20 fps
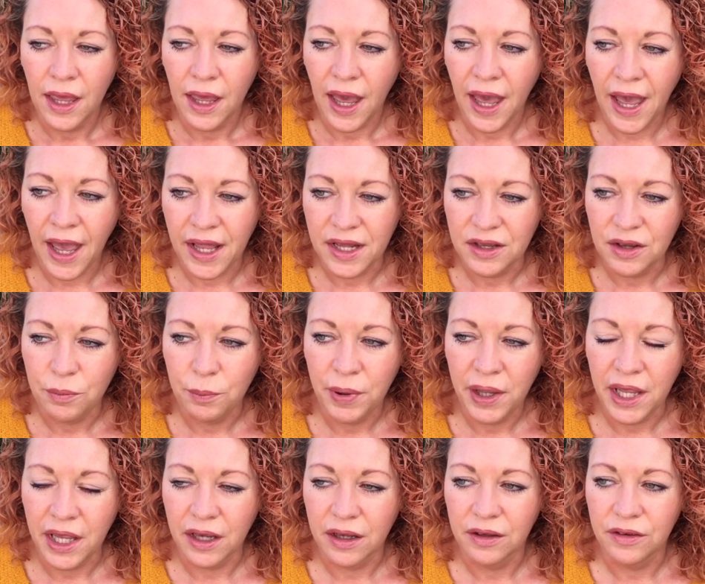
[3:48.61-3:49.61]

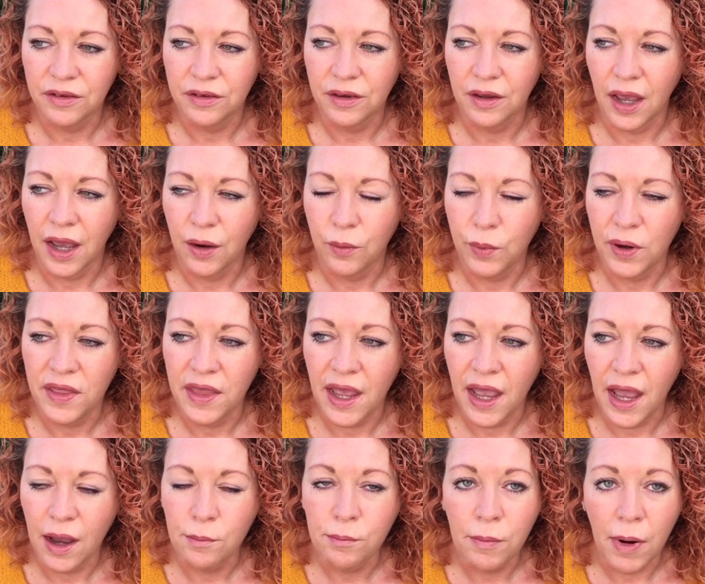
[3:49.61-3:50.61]
hand-picked when
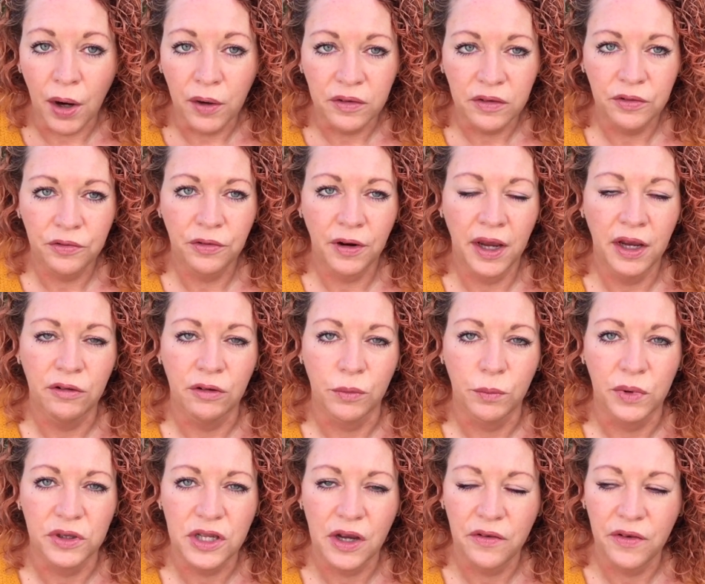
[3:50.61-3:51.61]
they're most
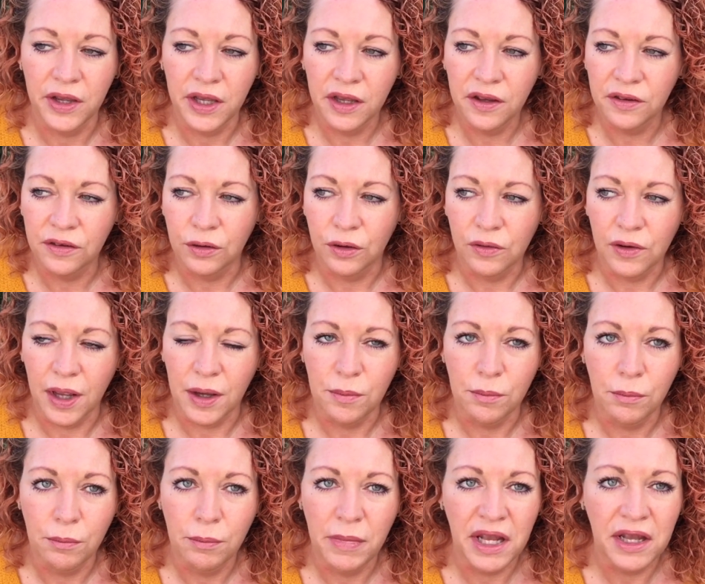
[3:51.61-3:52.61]
fragrant, which I think is sort of like
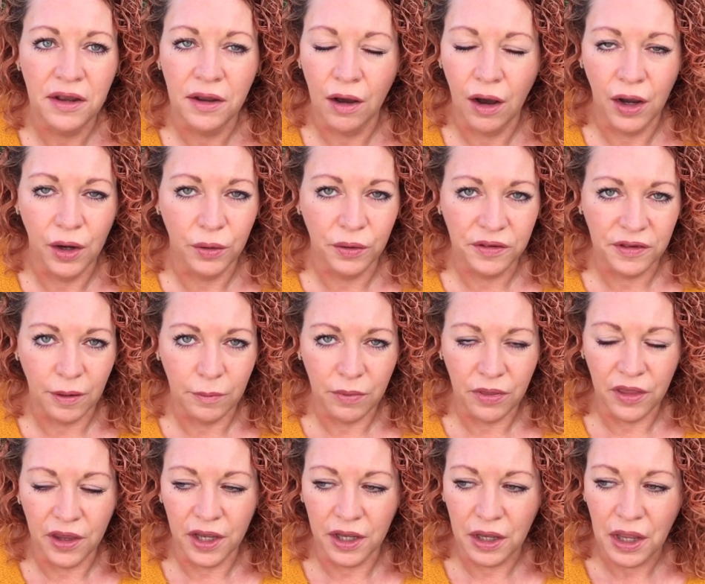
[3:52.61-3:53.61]
midnight or
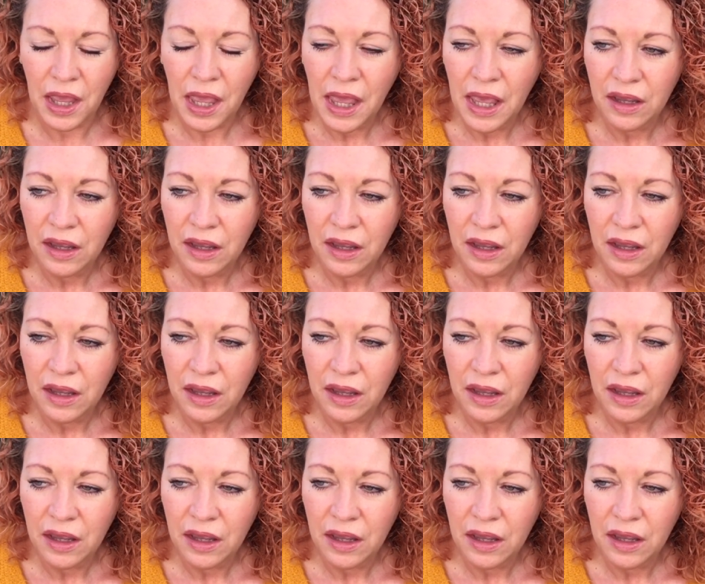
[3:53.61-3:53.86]
something.